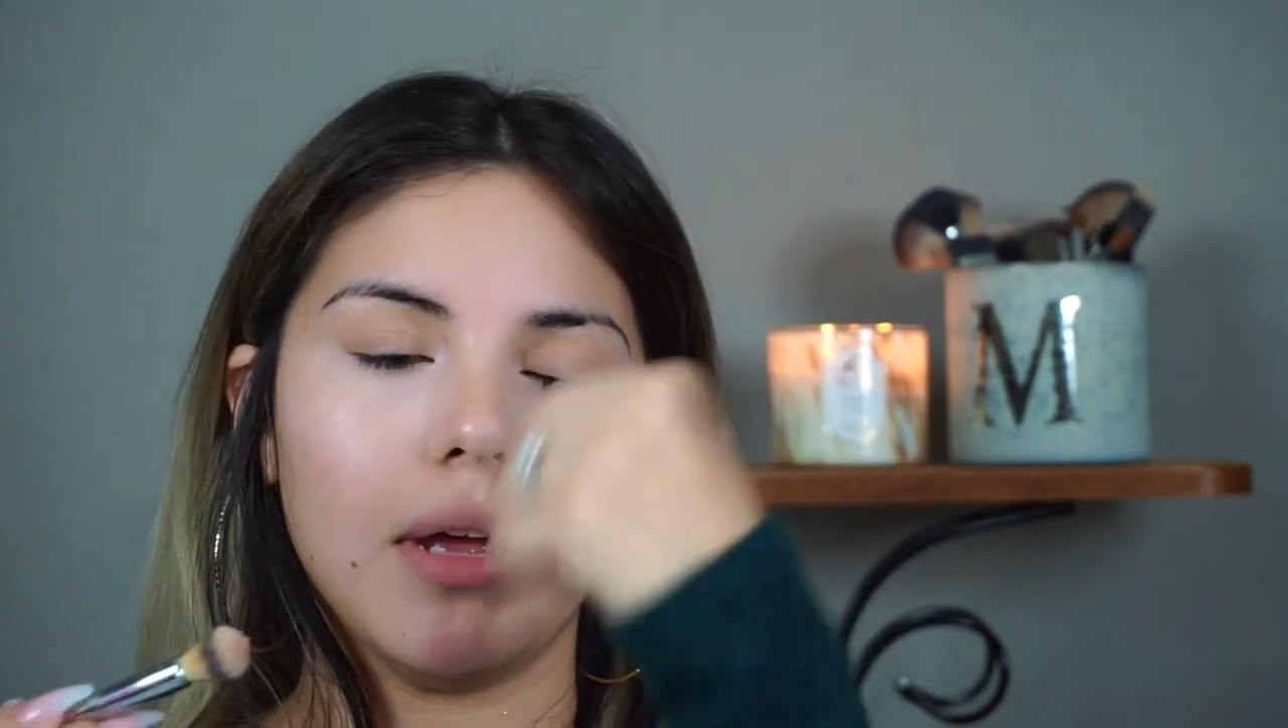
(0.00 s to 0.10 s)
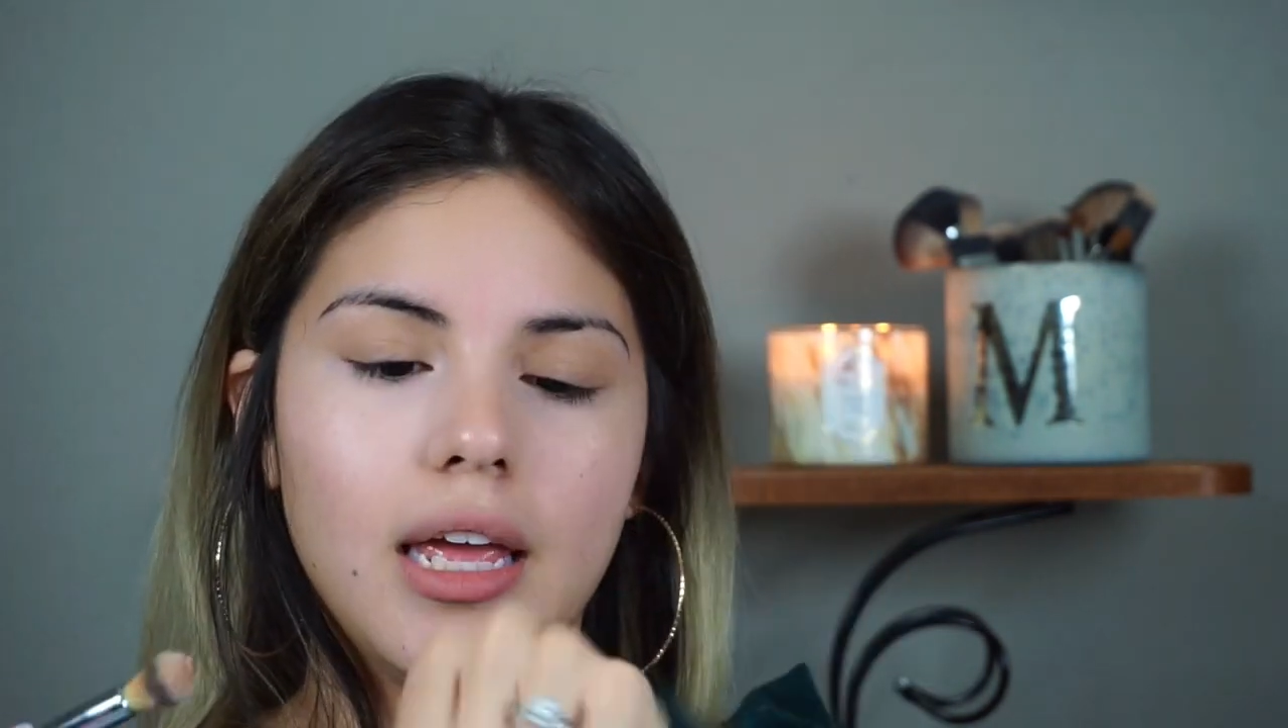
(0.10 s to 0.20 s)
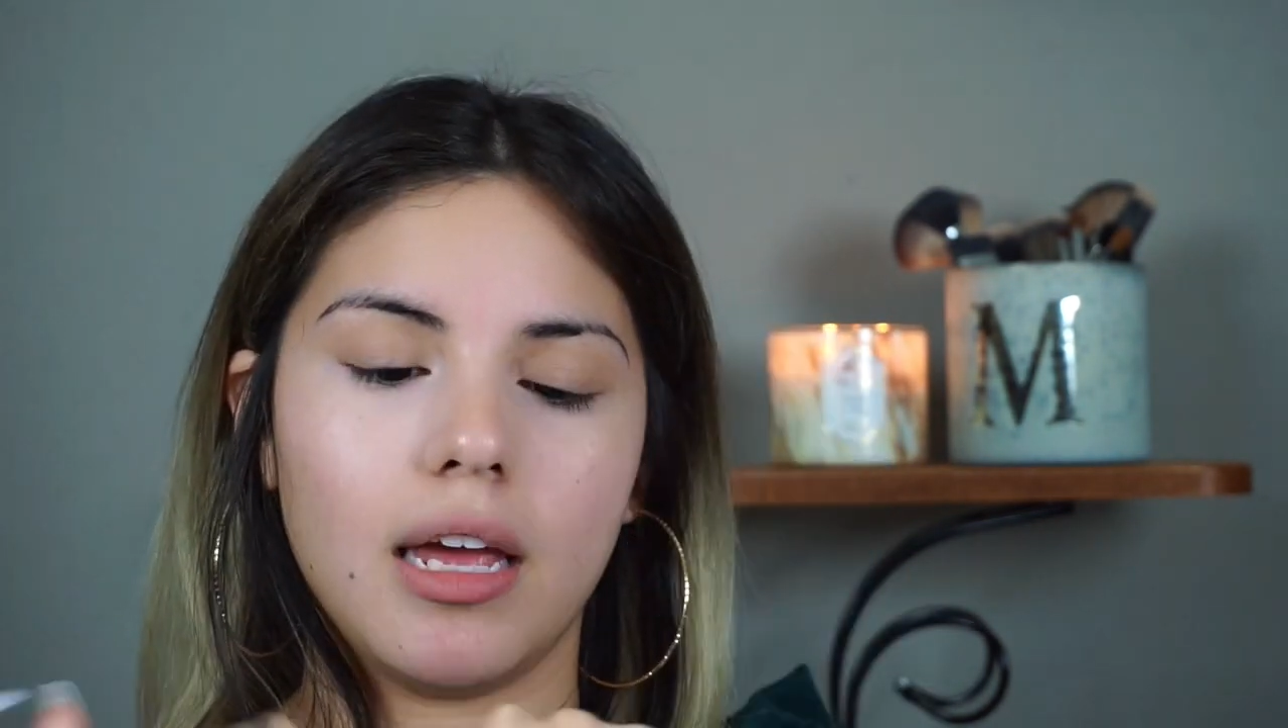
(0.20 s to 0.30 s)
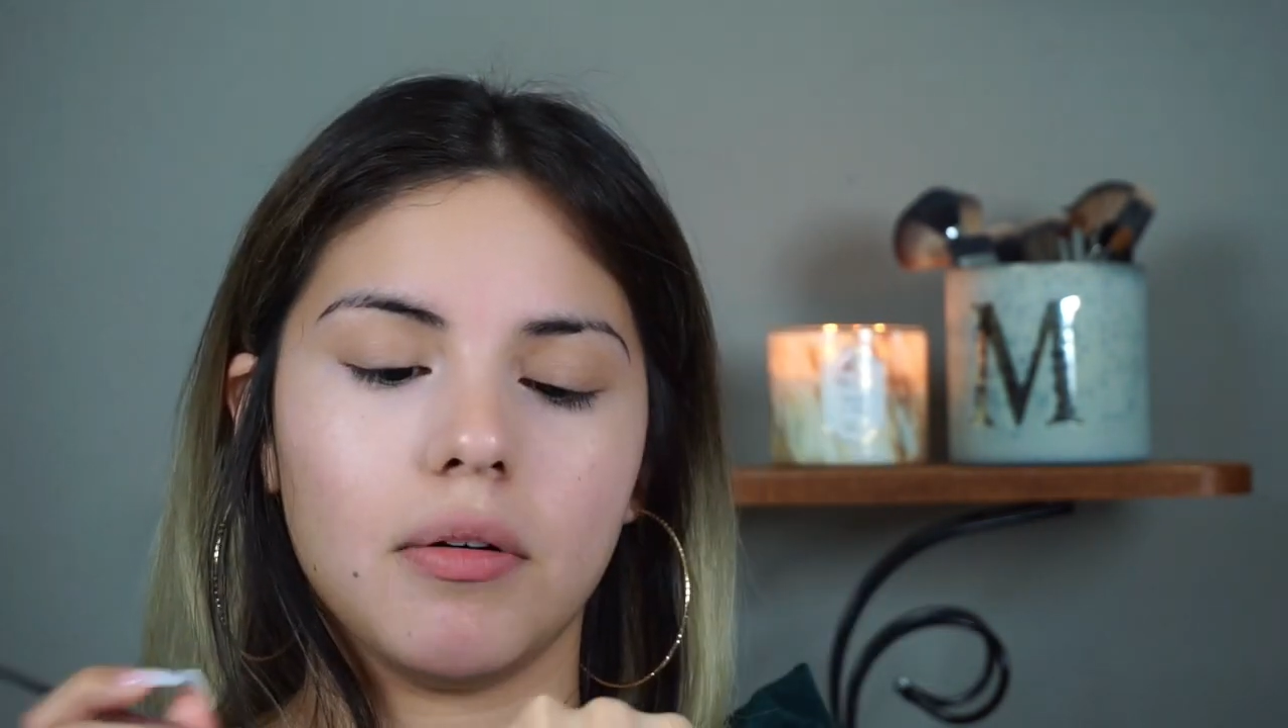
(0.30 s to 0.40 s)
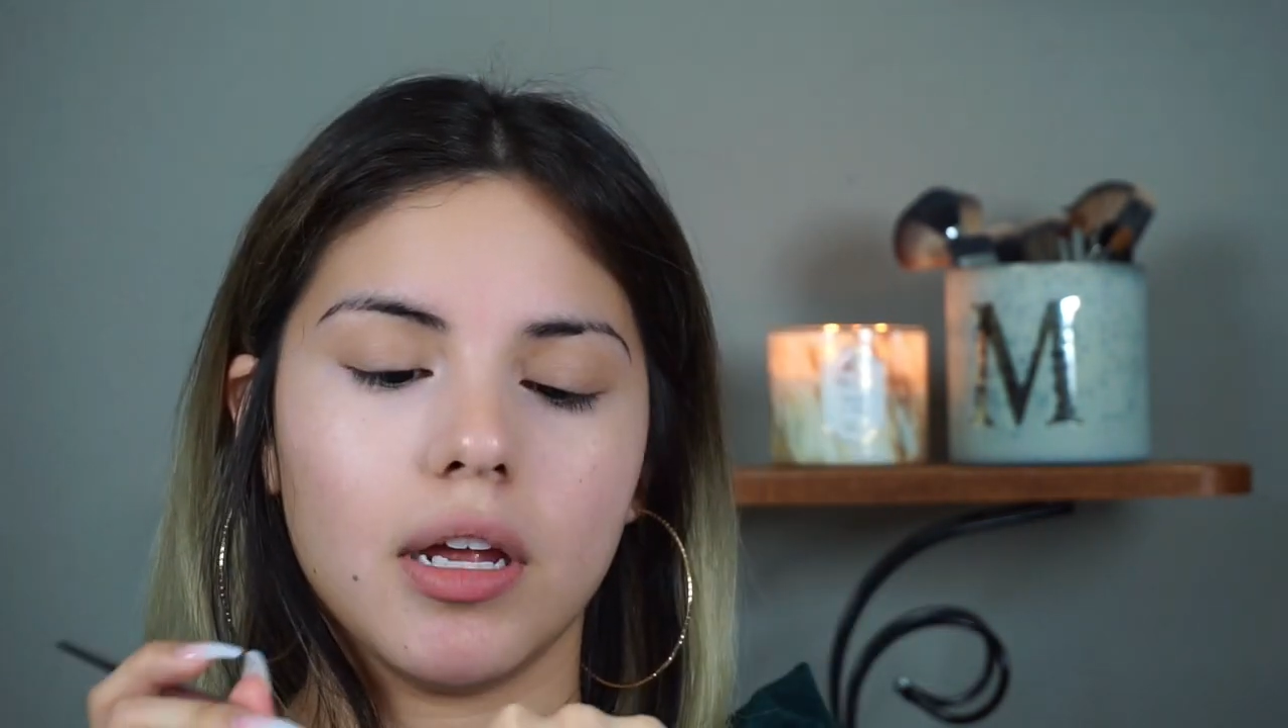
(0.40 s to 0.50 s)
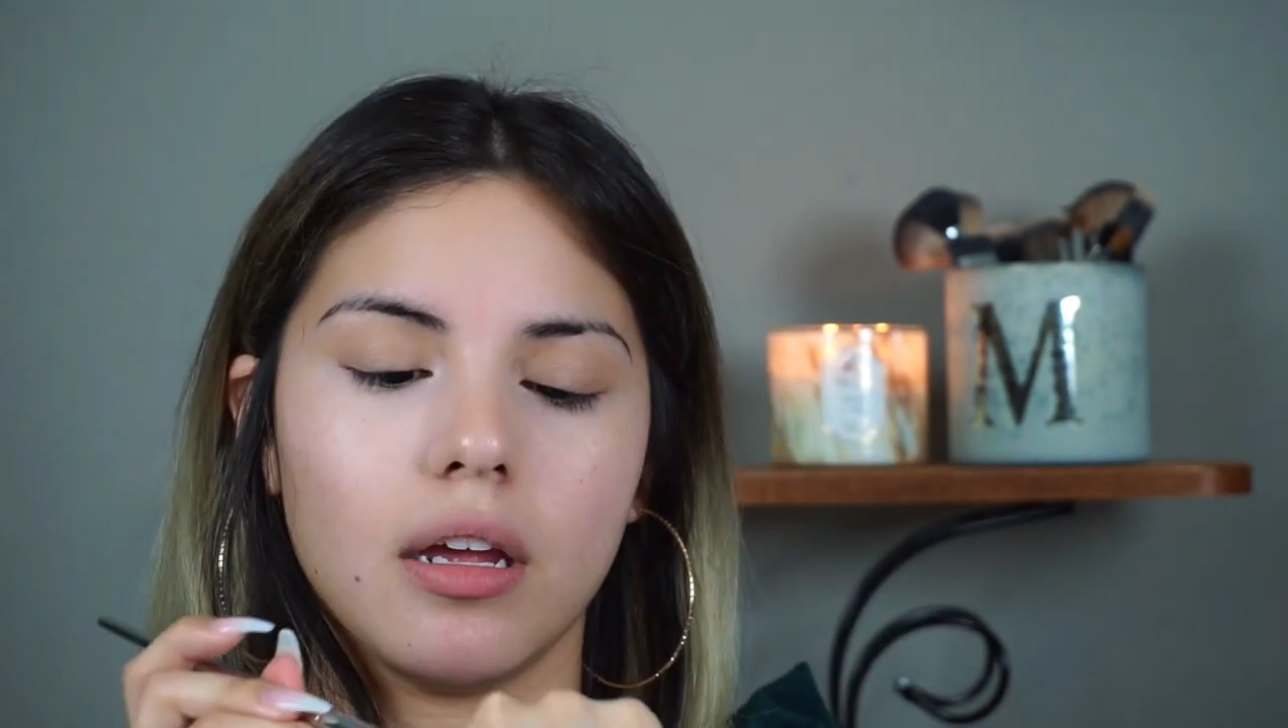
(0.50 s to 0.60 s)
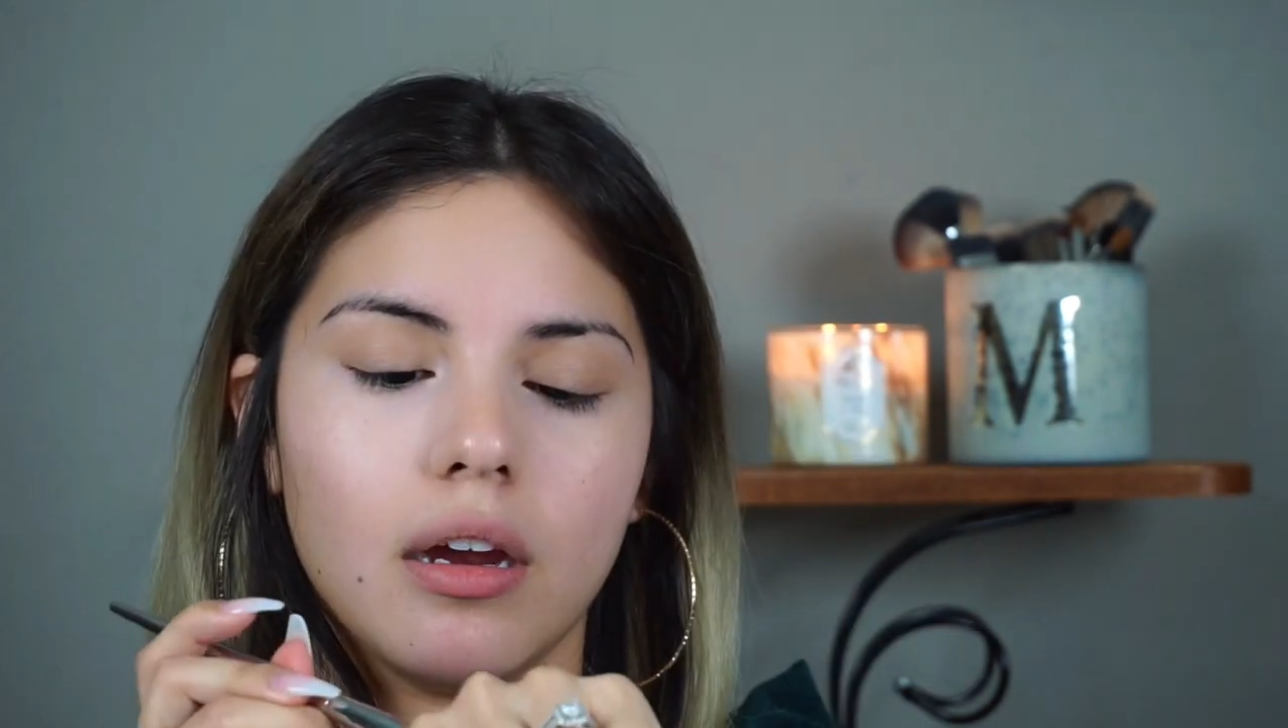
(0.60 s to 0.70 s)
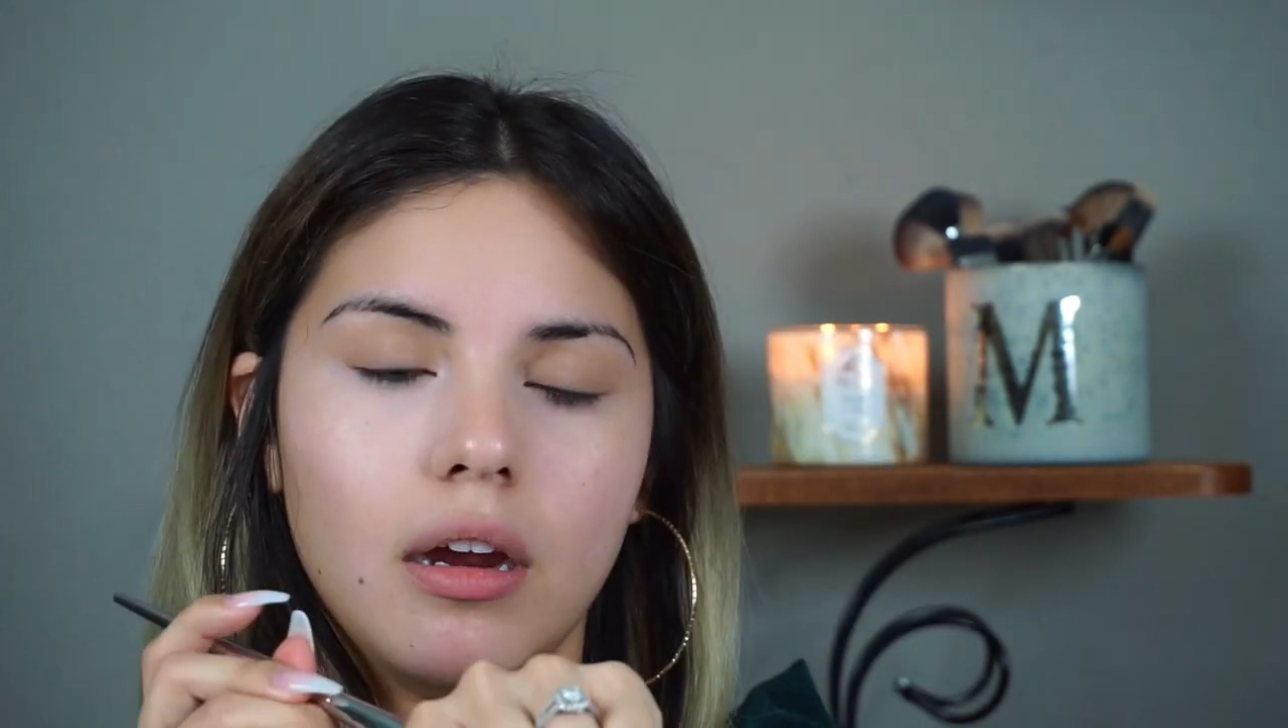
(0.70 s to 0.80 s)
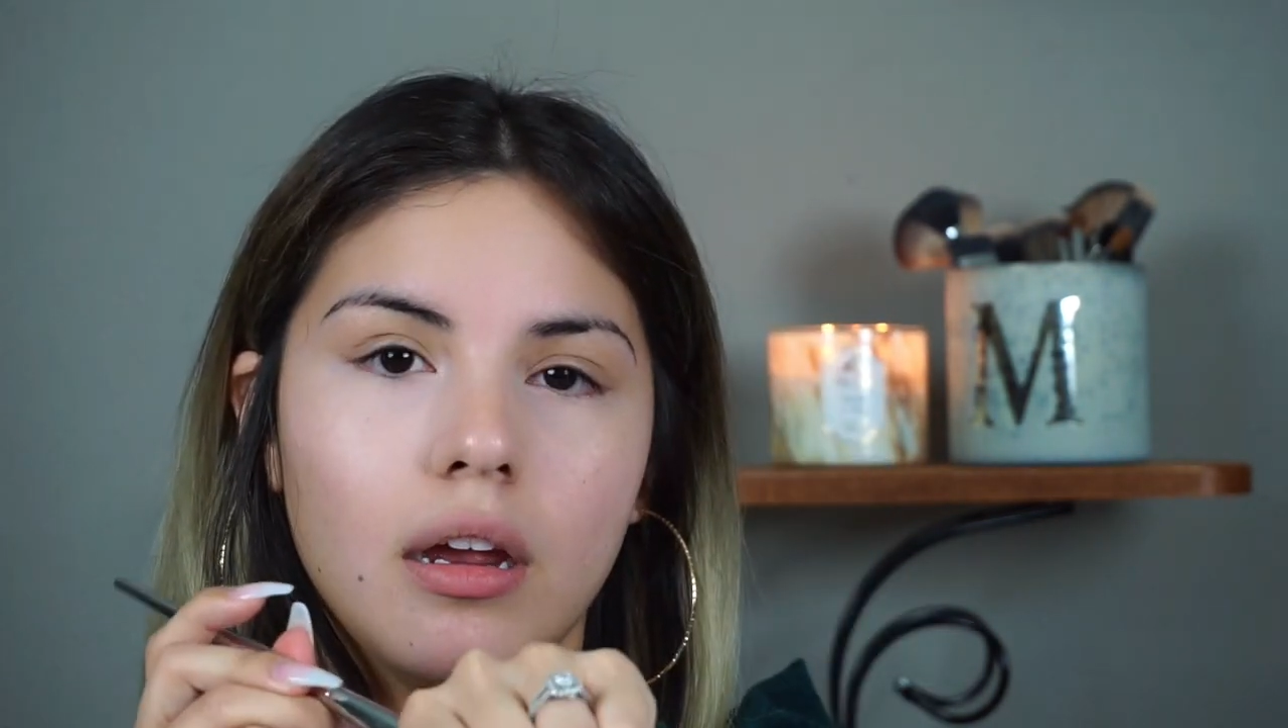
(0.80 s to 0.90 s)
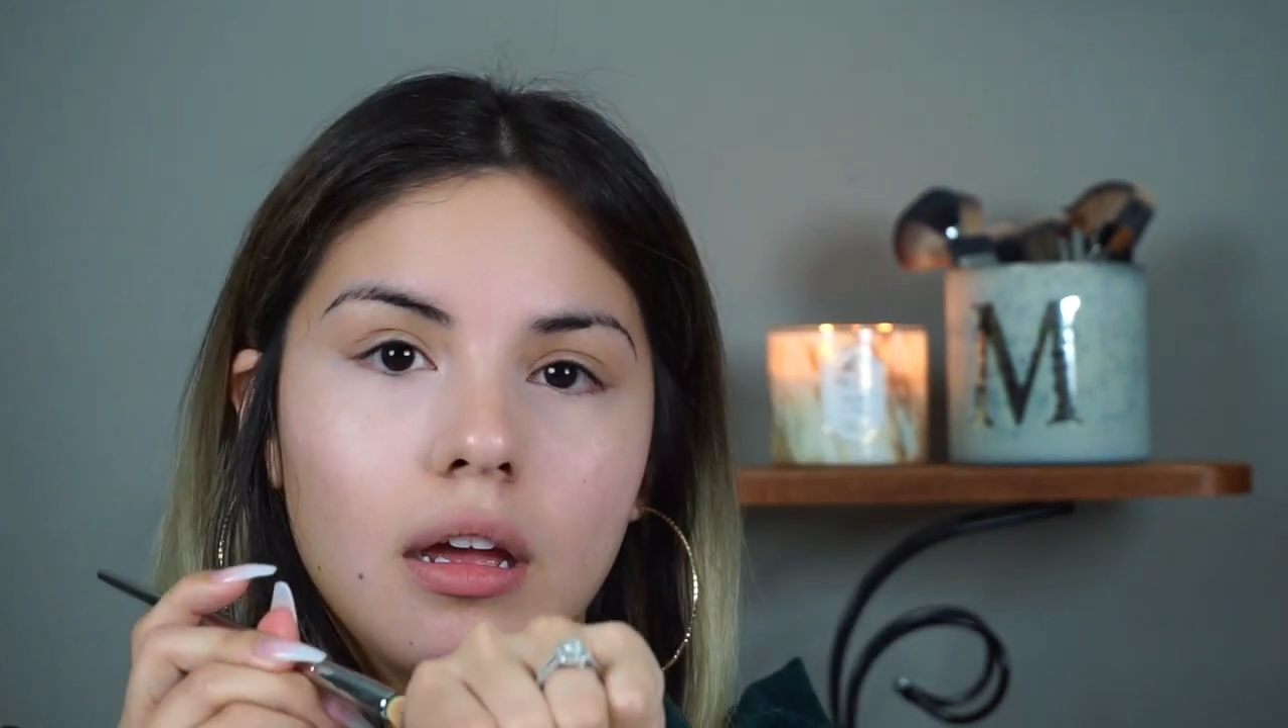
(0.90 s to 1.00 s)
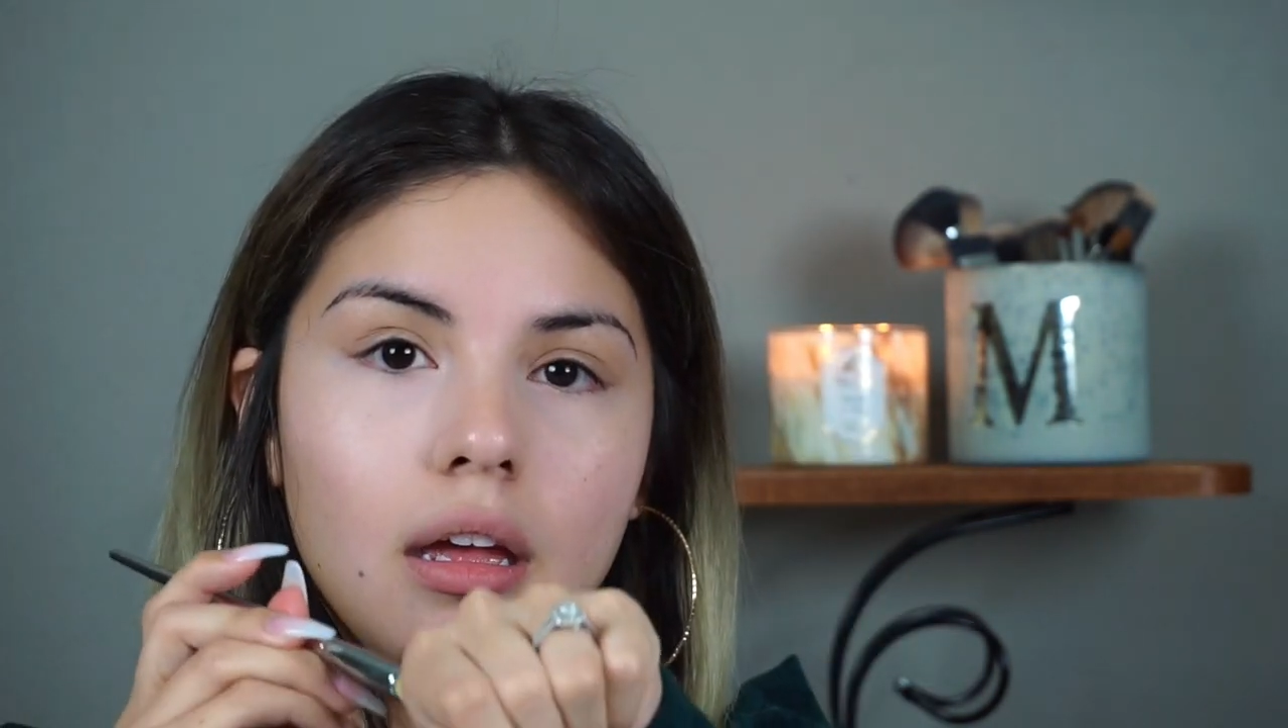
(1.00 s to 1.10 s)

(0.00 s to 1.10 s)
my hand right here